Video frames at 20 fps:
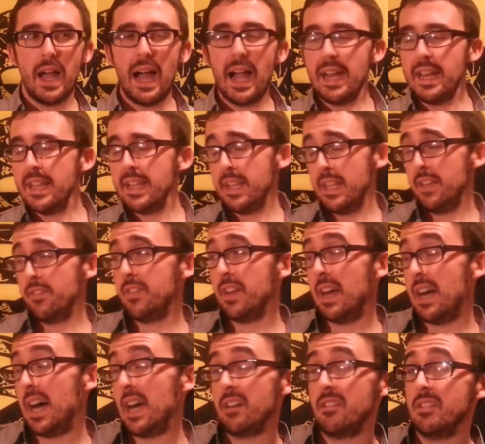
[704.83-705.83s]
I didn't give
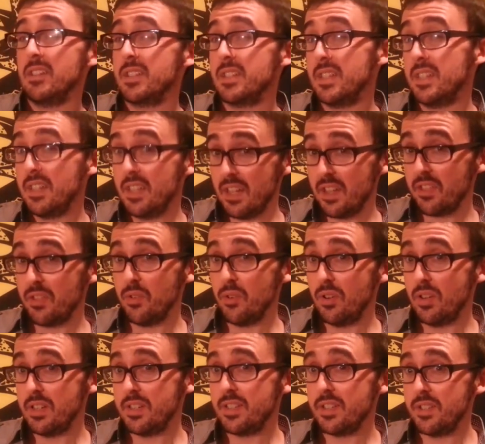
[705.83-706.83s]
Congress any
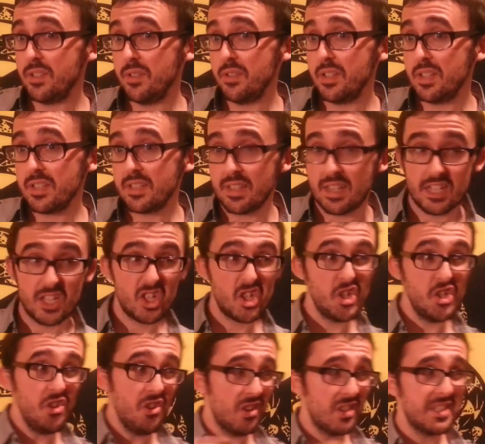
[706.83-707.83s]
authority to do this, and I
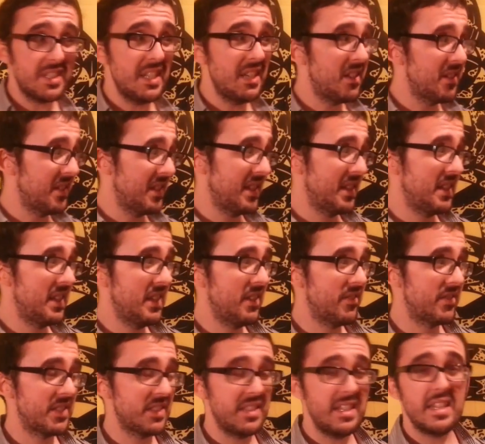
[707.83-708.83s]
sure as hell didn't
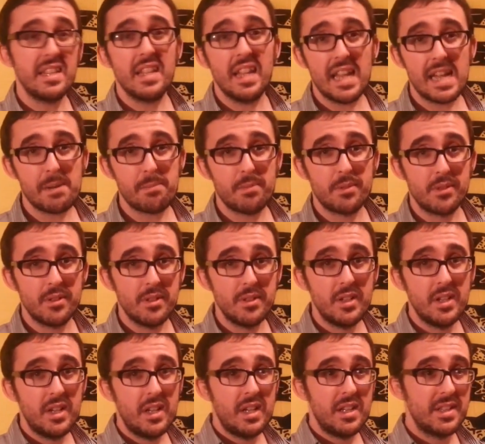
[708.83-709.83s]
give state
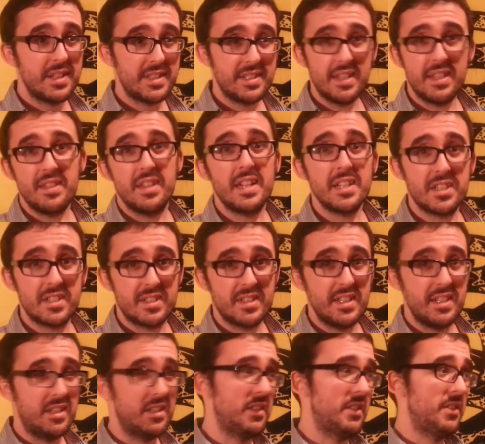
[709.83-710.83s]
capitol, the state
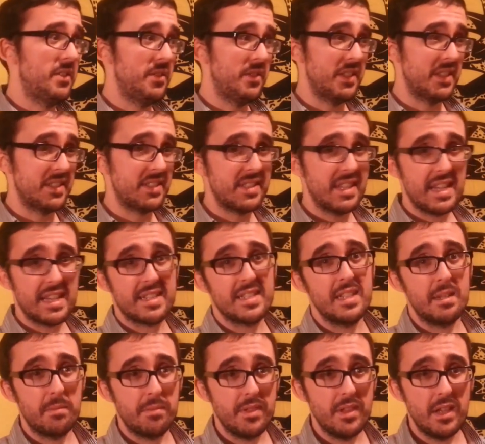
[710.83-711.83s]
legislator, to do the exact
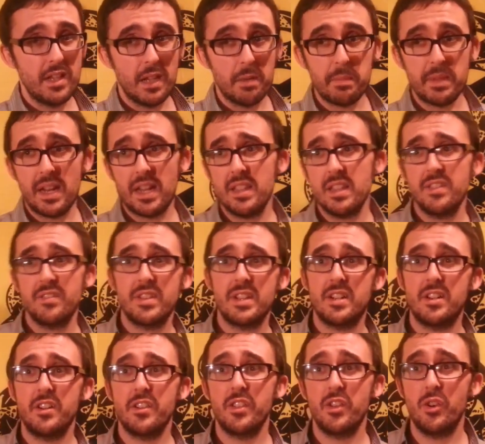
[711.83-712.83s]
same thing. I mean, I live in
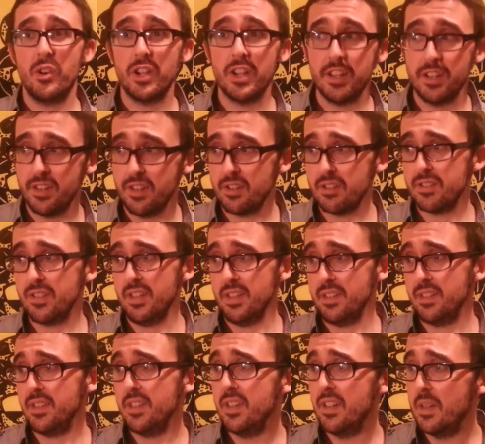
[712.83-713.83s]
Illinois, and there's
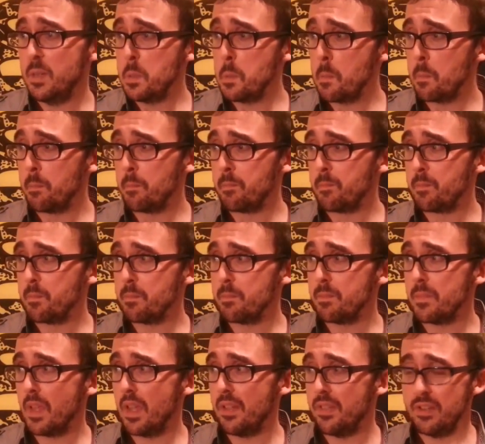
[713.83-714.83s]
like,
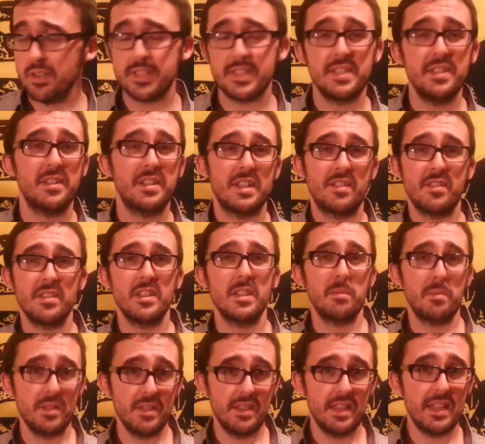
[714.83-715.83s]
they're stealing every
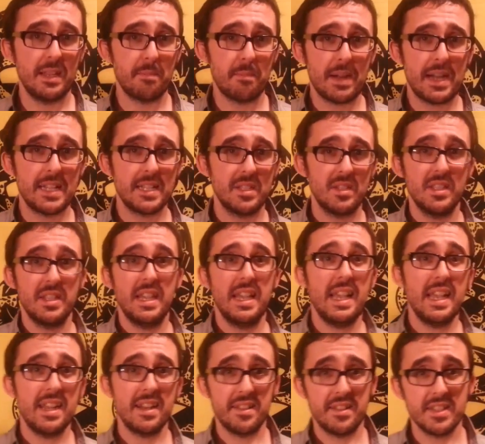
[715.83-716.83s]
liberty they can possibly
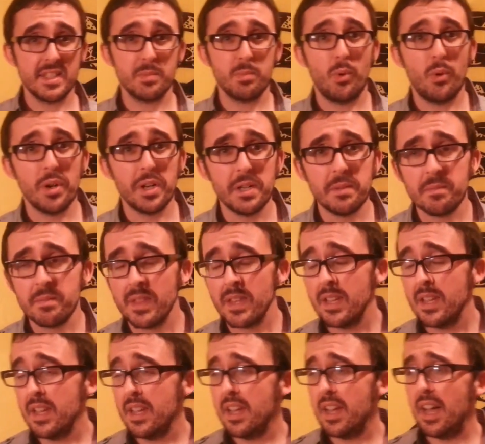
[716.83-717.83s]
can at this point.
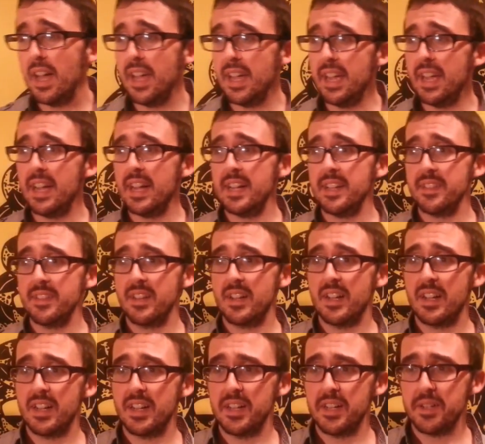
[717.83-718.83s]
And,
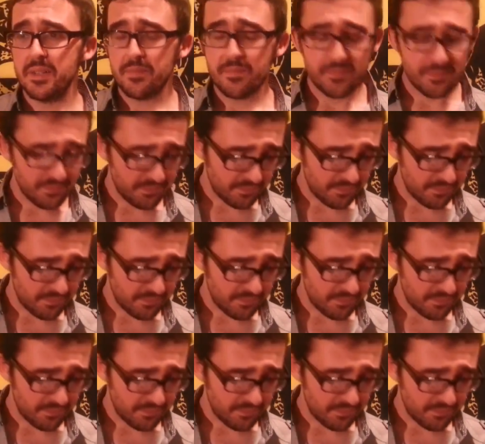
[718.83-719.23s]
the